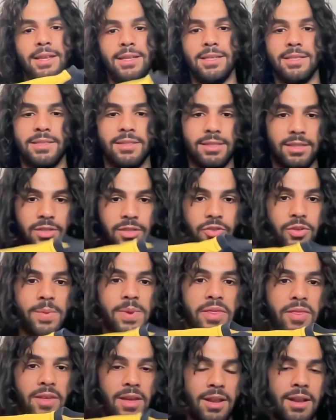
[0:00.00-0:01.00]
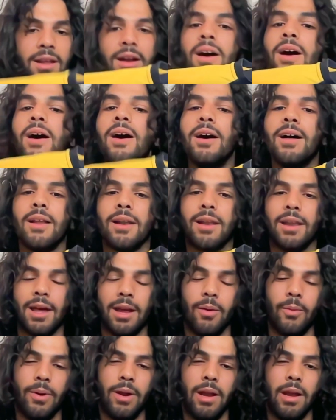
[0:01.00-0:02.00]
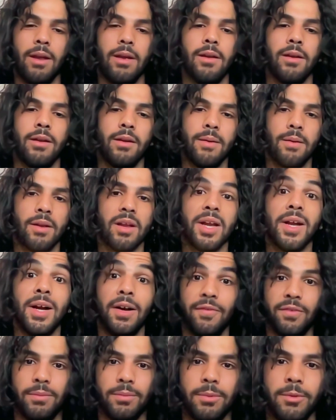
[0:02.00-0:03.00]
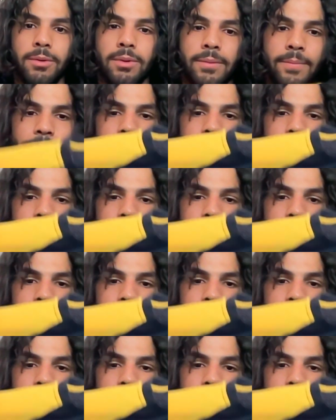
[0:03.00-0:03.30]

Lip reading: It's extremely thin, lightweight, comfortable.